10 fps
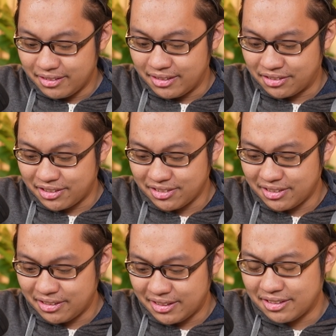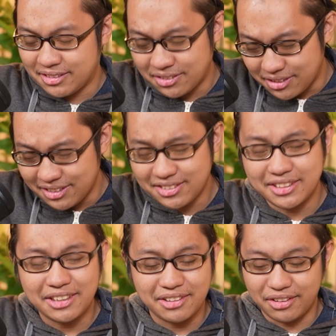the skills that the skills that
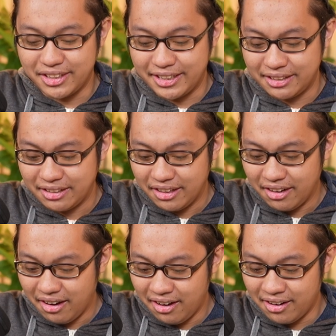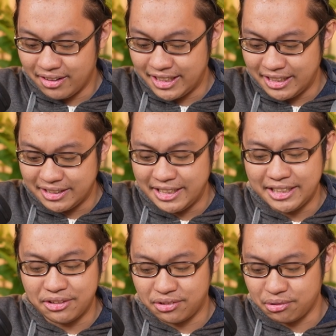they're learning, they need
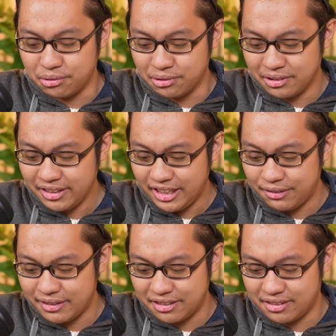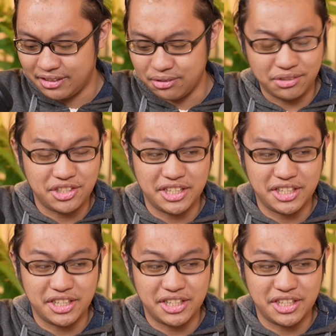in school, even as they use Gen